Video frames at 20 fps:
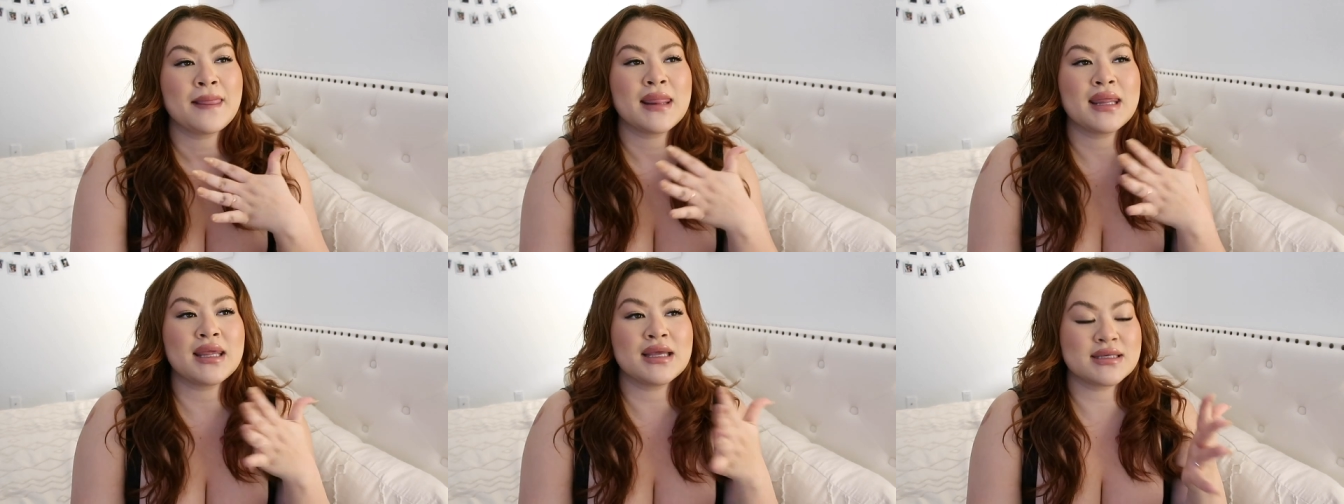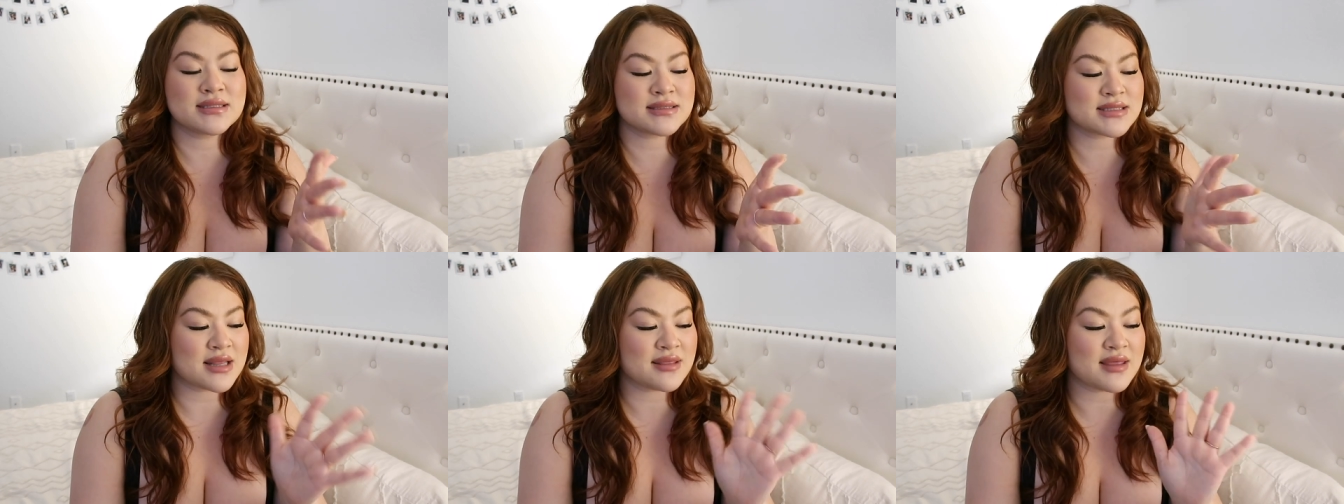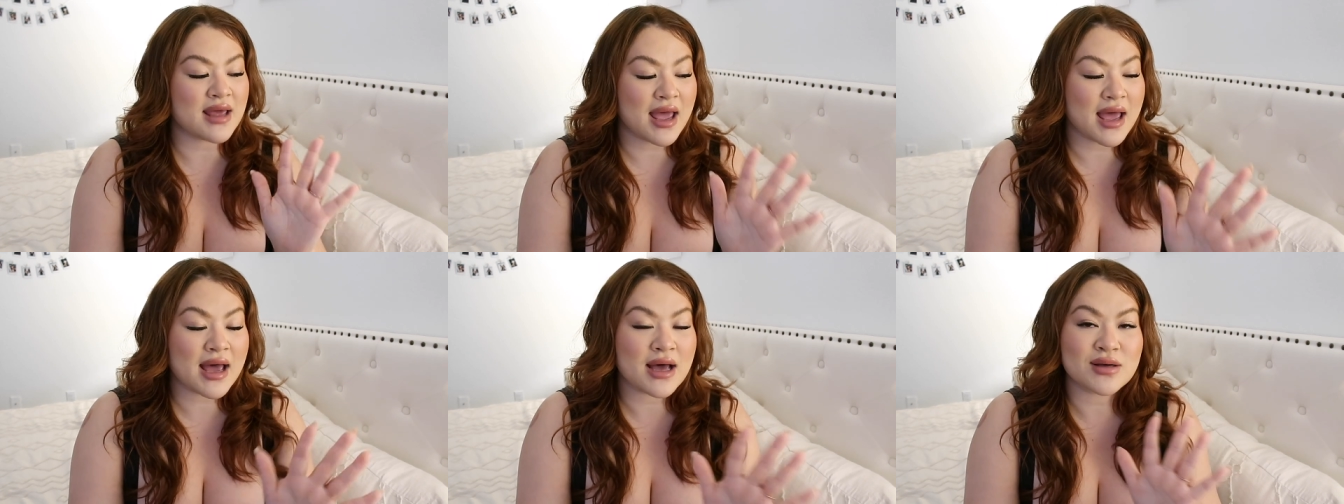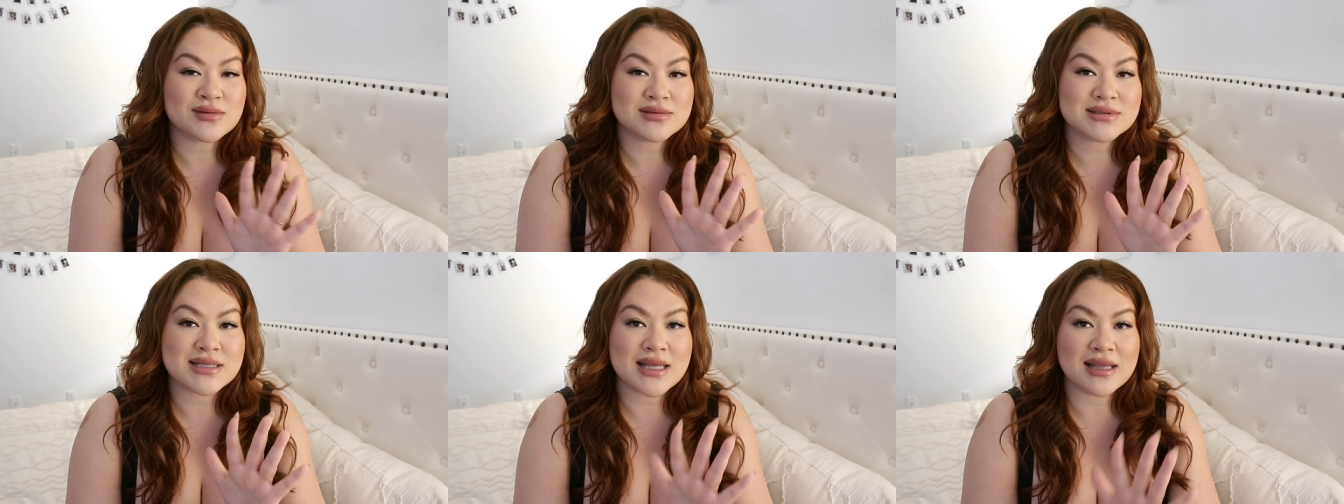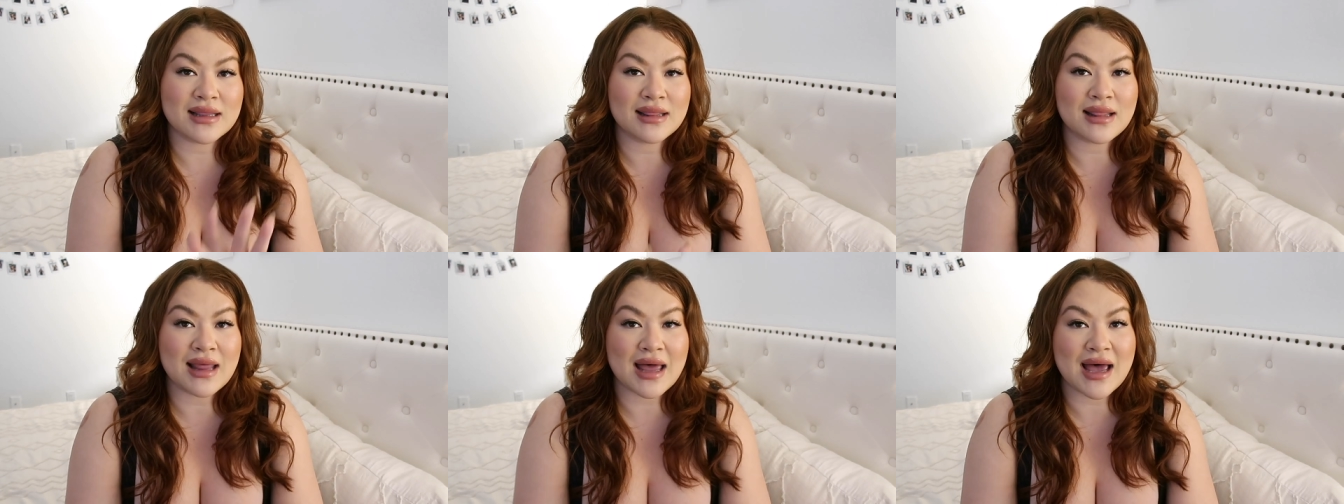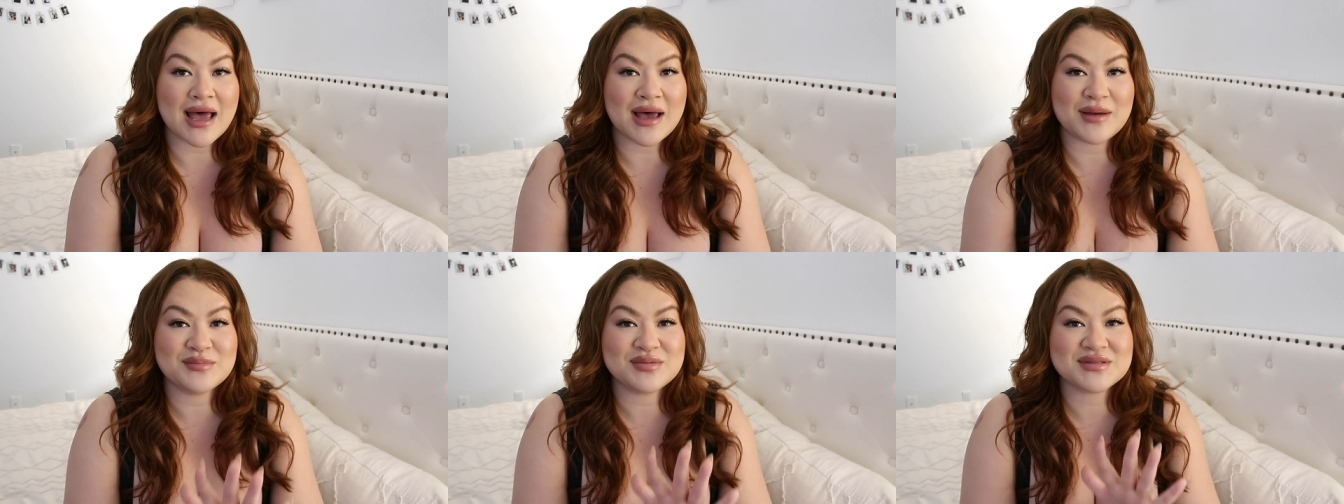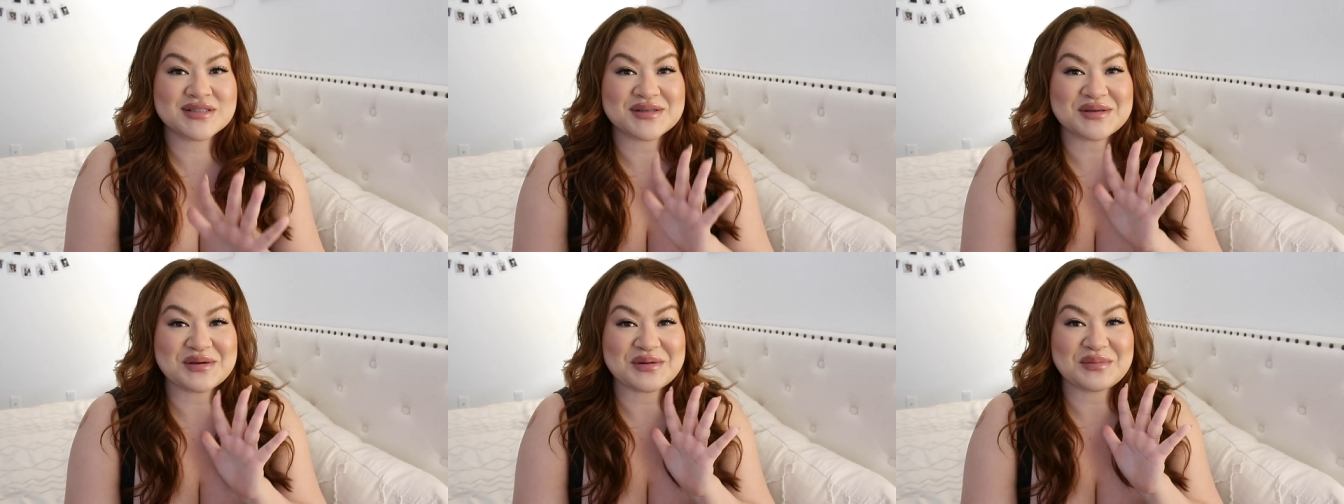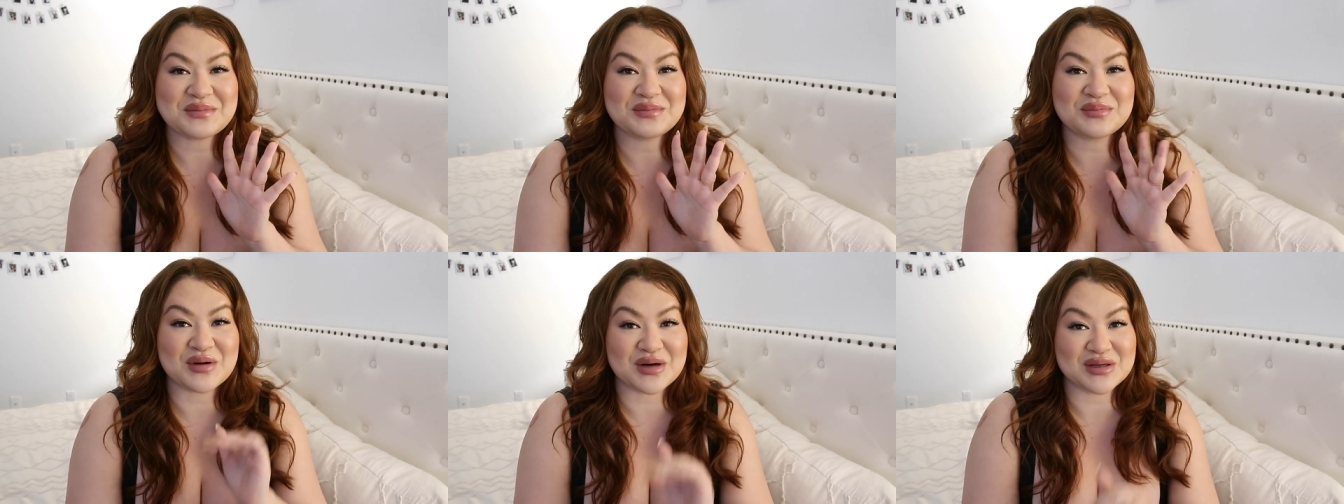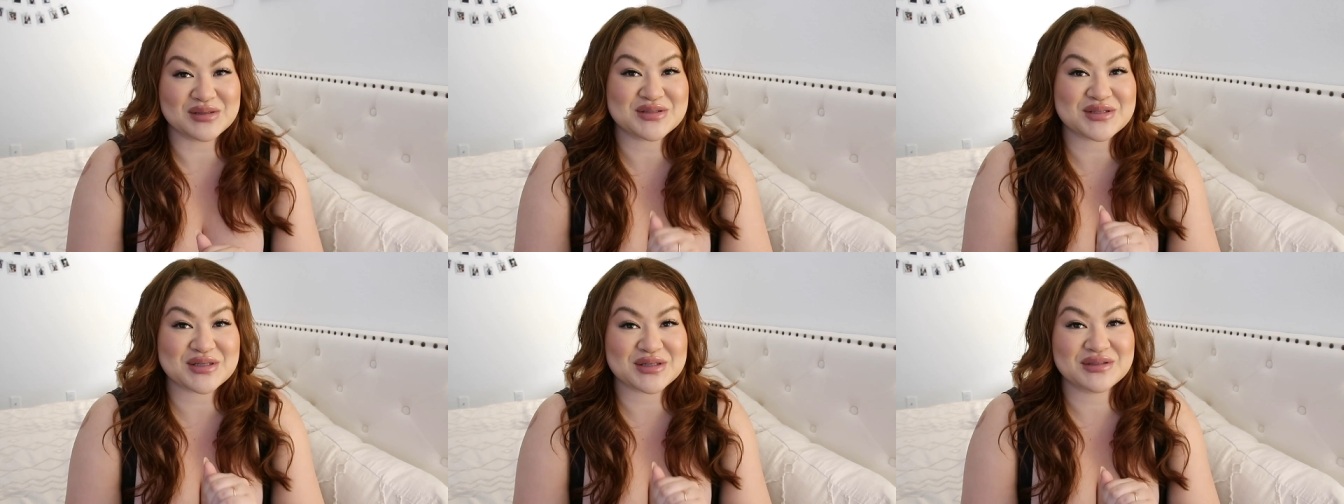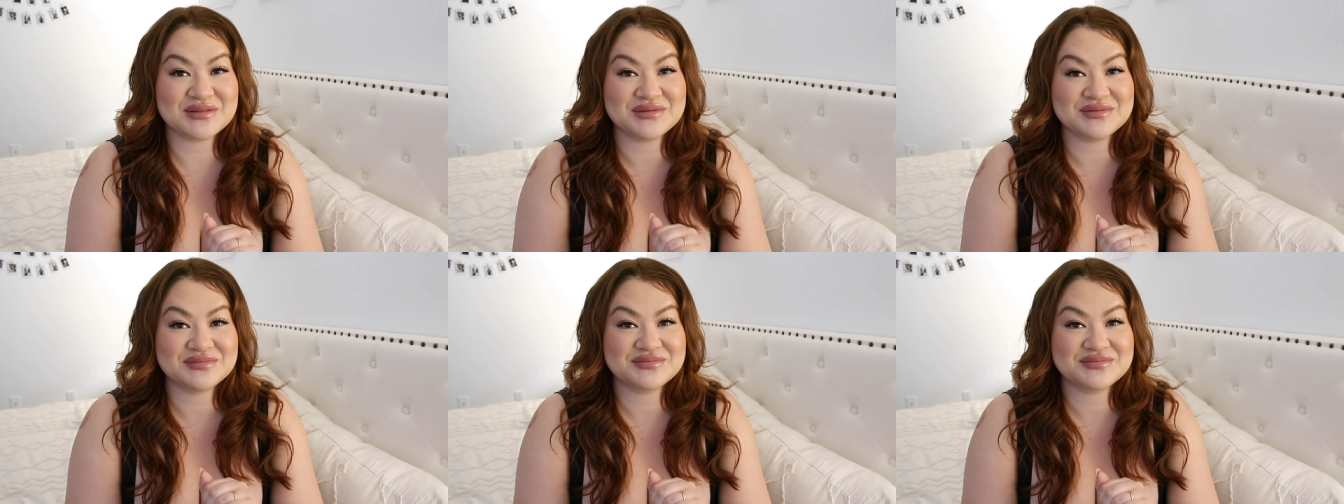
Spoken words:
is the House Labs bronzer.